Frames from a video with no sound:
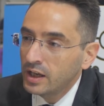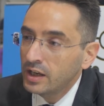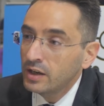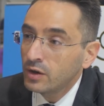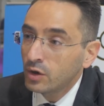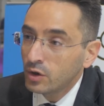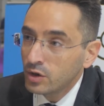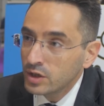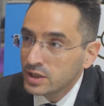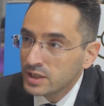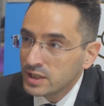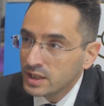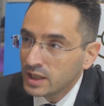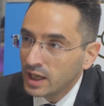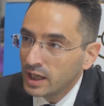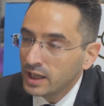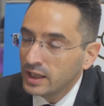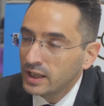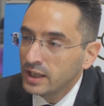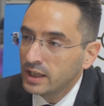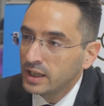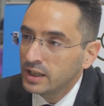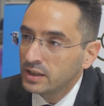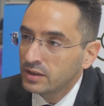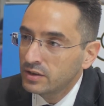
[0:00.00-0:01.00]

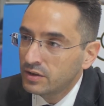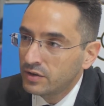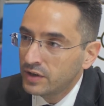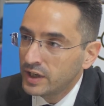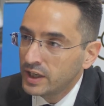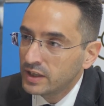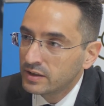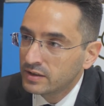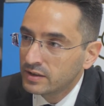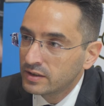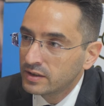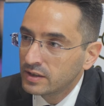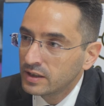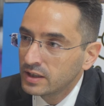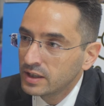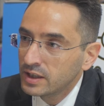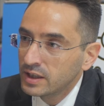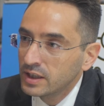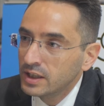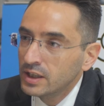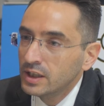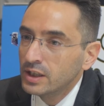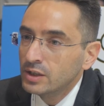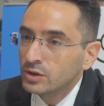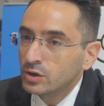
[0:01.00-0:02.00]
originally in Crete.
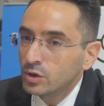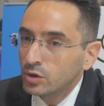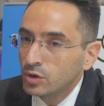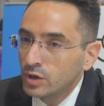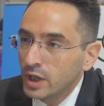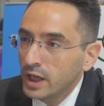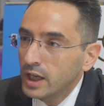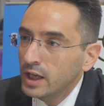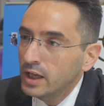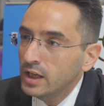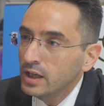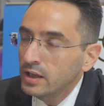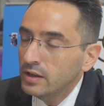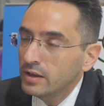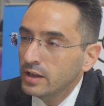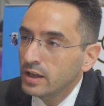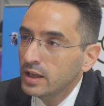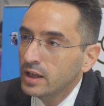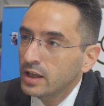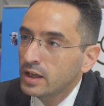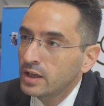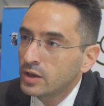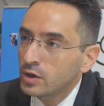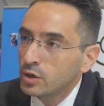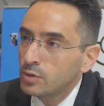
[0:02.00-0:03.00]
Today,
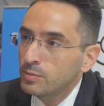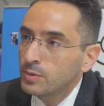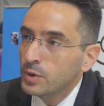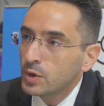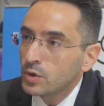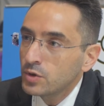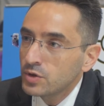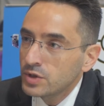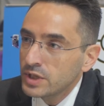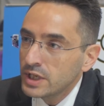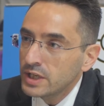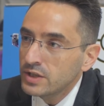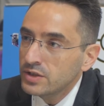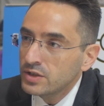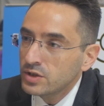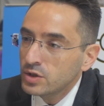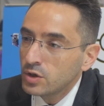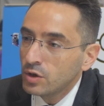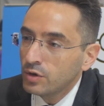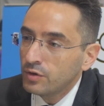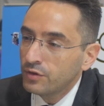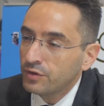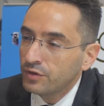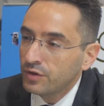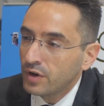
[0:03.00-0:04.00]
the group consists
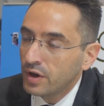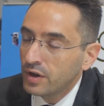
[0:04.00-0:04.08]
of